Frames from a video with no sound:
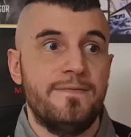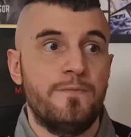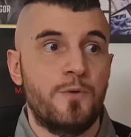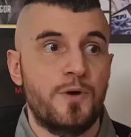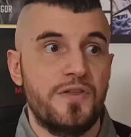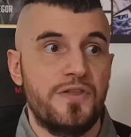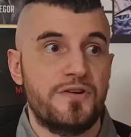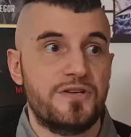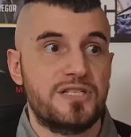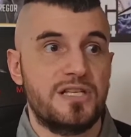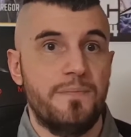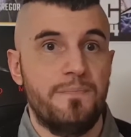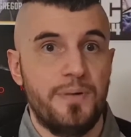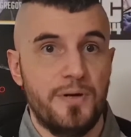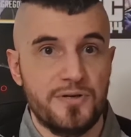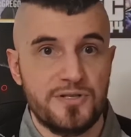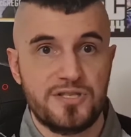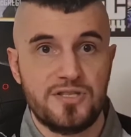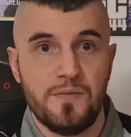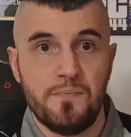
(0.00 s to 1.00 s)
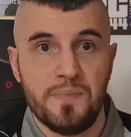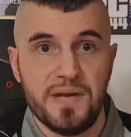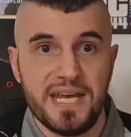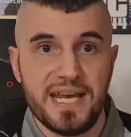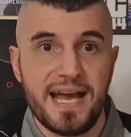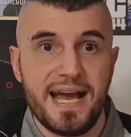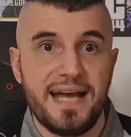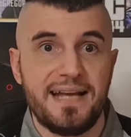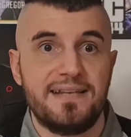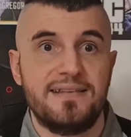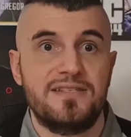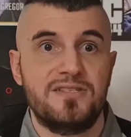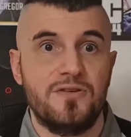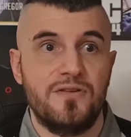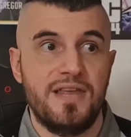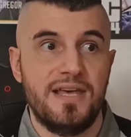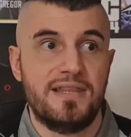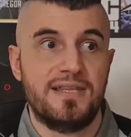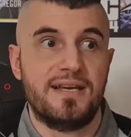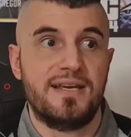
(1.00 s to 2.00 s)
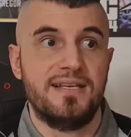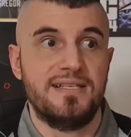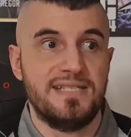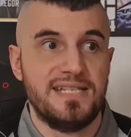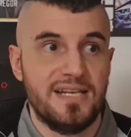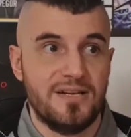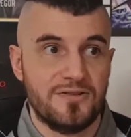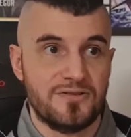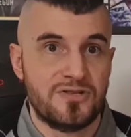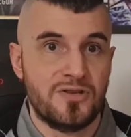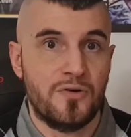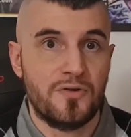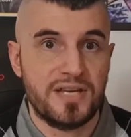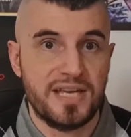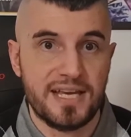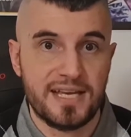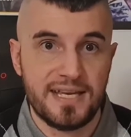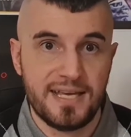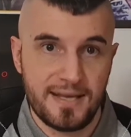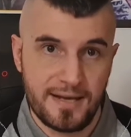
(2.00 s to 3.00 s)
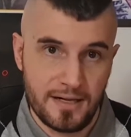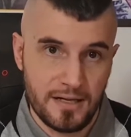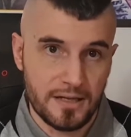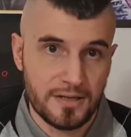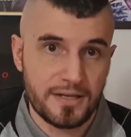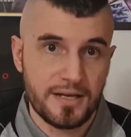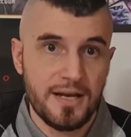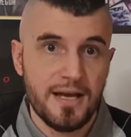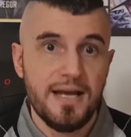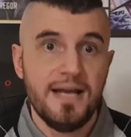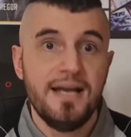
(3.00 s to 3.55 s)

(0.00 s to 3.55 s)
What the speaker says: where they're supposed to be at so that the casinos don't get killed,